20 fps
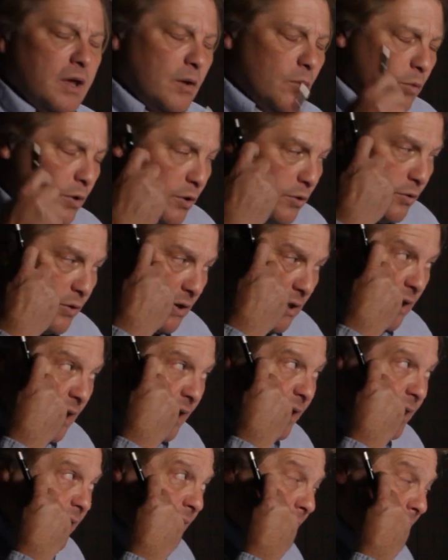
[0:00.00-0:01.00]
When you
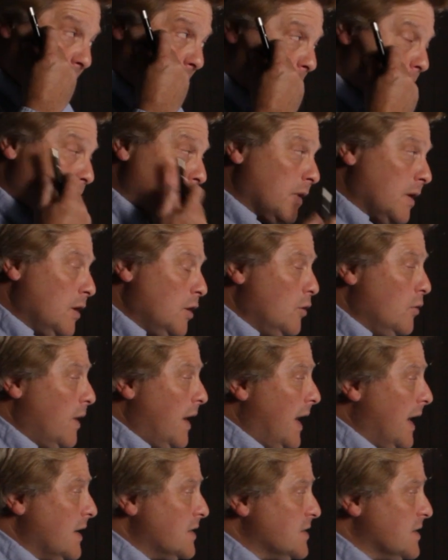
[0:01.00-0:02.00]
click that, you
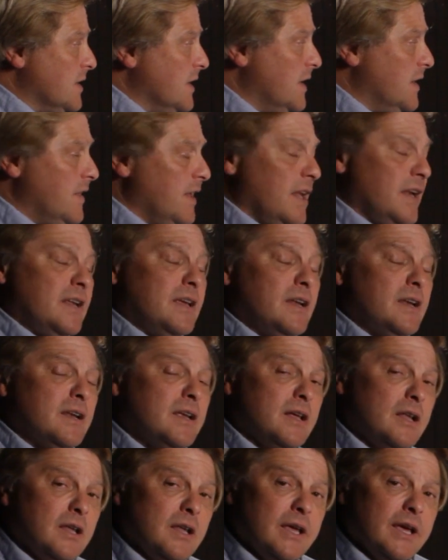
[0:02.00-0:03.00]
actually then can
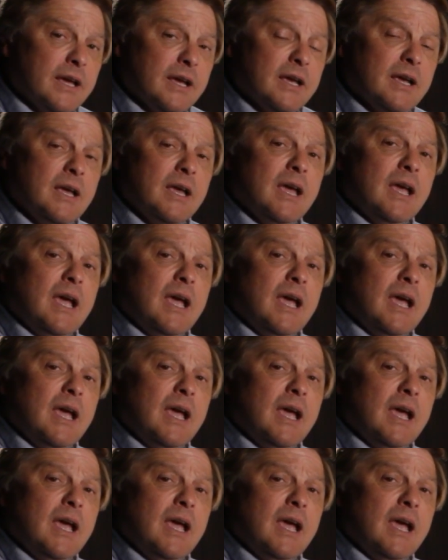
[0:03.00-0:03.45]
click